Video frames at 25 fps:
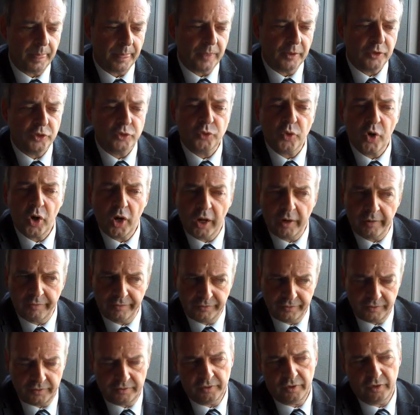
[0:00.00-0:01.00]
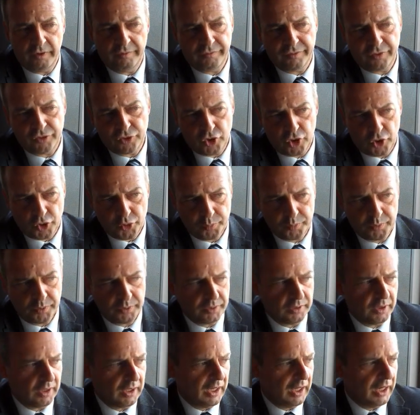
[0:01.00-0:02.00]
the draft of the judgment,
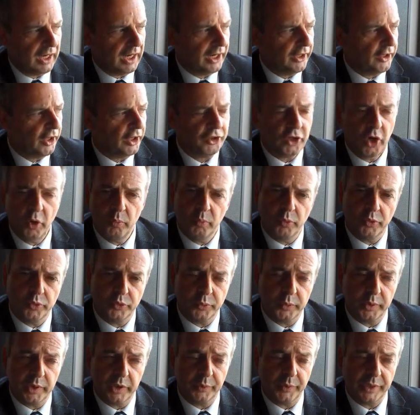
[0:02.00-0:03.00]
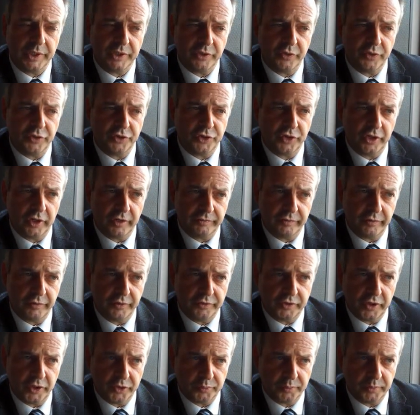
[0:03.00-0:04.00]
and I don't want to agree to the draft of
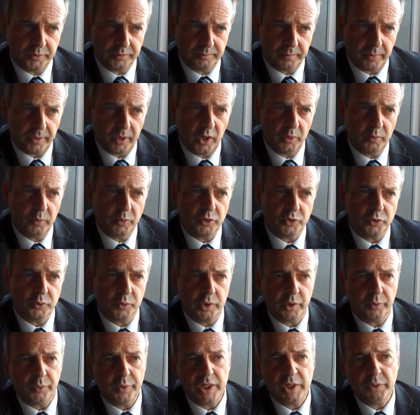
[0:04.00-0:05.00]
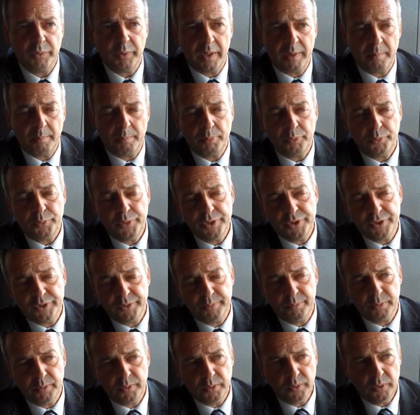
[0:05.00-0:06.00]
the judgment. I want to agree to it in
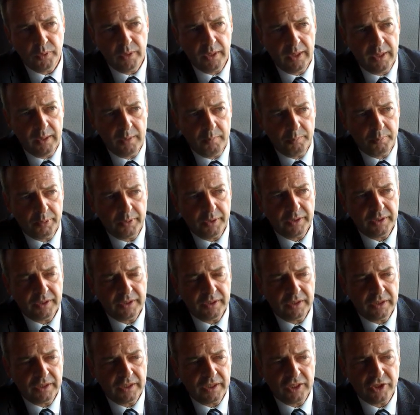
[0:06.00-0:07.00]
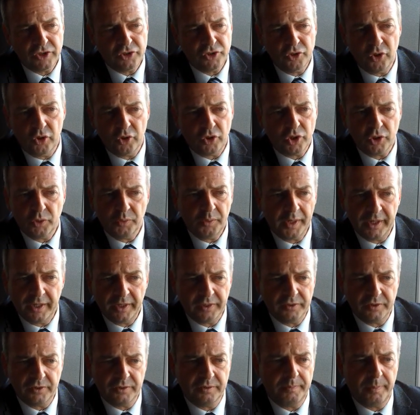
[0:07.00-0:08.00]
principle, but it's not
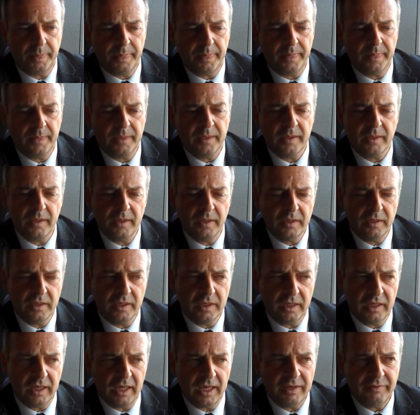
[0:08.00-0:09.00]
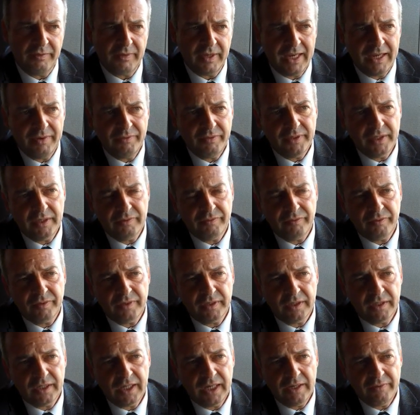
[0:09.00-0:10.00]
correct. Even if
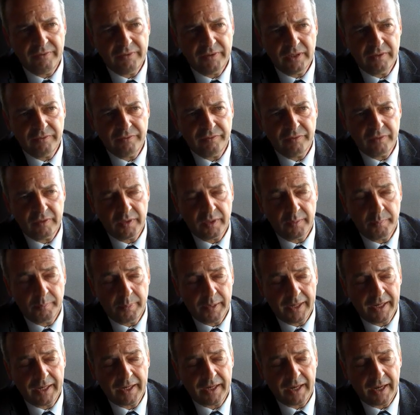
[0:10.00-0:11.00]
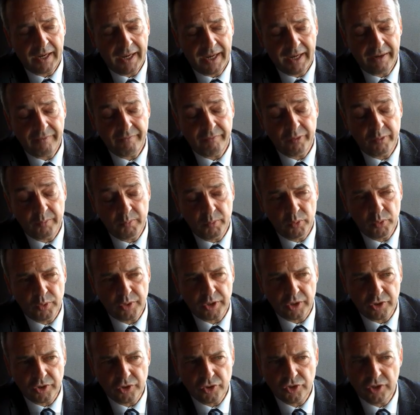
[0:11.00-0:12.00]
the bank have the
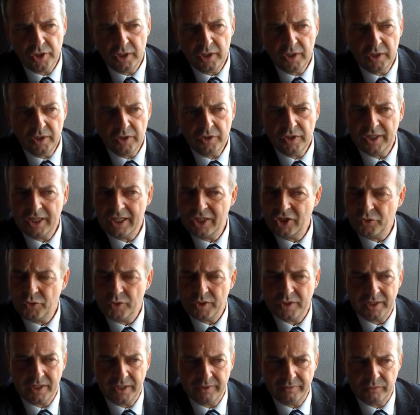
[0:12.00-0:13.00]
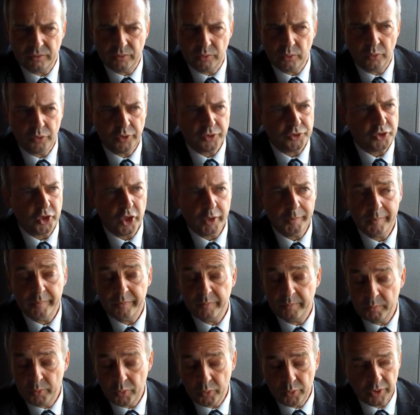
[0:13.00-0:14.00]
mortgage, the interest level, the term of
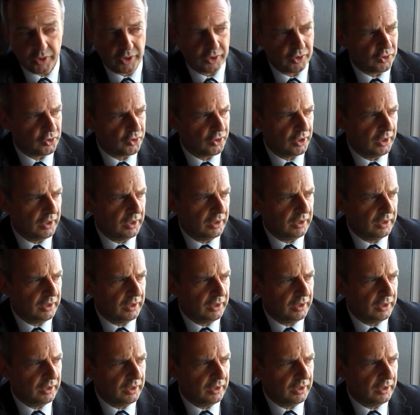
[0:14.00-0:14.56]
the mortgage,